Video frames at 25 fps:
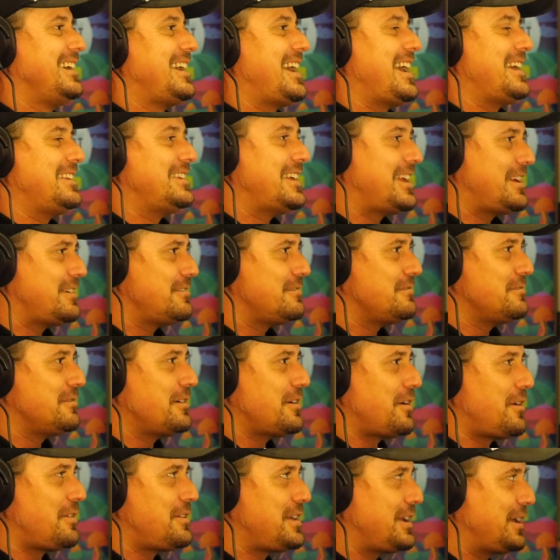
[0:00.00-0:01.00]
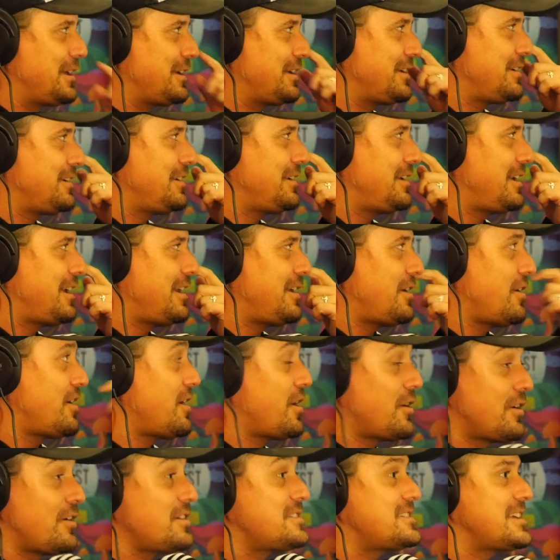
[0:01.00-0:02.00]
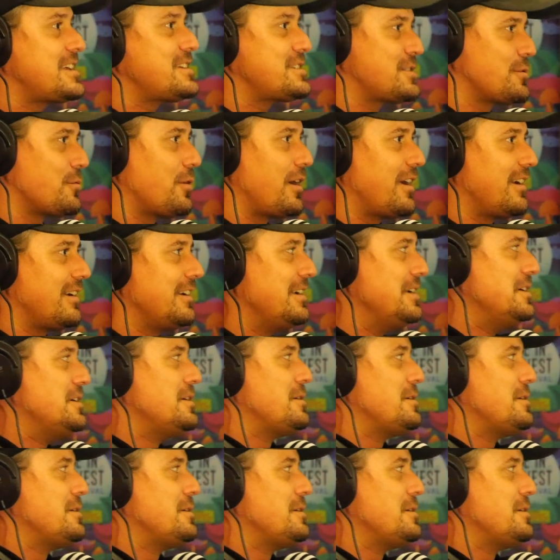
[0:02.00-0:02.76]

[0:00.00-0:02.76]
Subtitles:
And then I think, and I said to her,